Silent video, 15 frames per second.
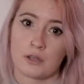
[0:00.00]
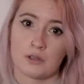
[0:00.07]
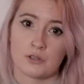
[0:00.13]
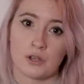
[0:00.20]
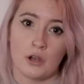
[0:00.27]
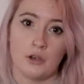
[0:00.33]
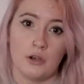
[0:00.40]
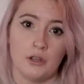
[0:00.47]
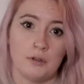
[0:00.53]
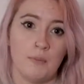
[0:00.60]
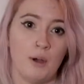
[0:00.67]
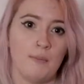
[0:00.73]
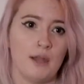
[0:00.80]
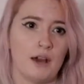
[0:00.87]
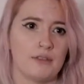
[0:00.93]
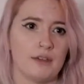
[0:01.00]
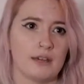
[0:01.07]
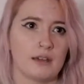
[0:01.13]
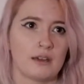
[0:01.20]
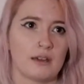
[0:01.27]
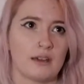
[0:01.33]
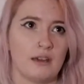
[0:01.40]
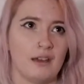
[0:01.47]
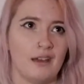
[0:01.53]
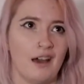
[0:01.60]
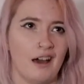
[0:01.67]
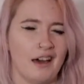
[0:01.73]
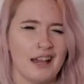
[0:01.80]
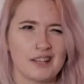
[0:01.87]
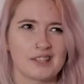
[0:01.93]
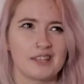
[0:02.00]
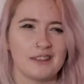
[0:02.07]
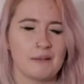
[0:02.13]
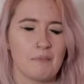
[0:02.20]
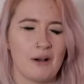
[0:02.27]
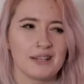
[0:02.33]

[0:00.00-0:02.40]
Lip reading: So at the moment, I actually think